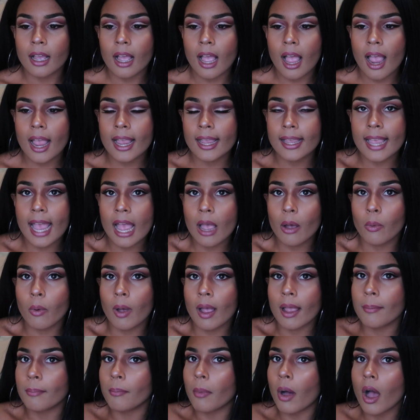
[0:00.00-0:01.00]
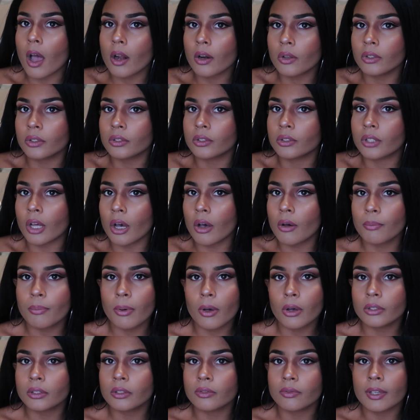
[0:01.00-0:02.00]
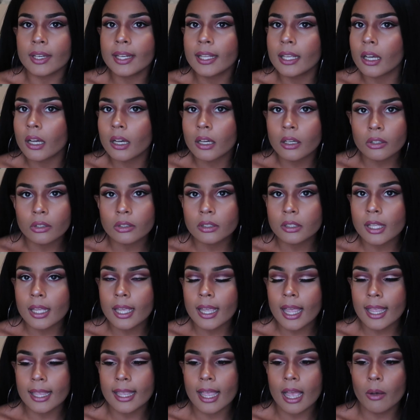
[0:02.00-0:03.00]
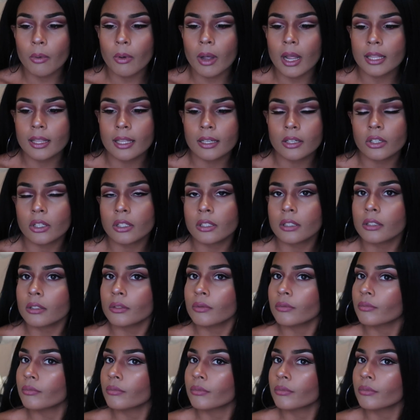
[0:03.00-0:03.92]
I get why models don't post videos. Like I get why they just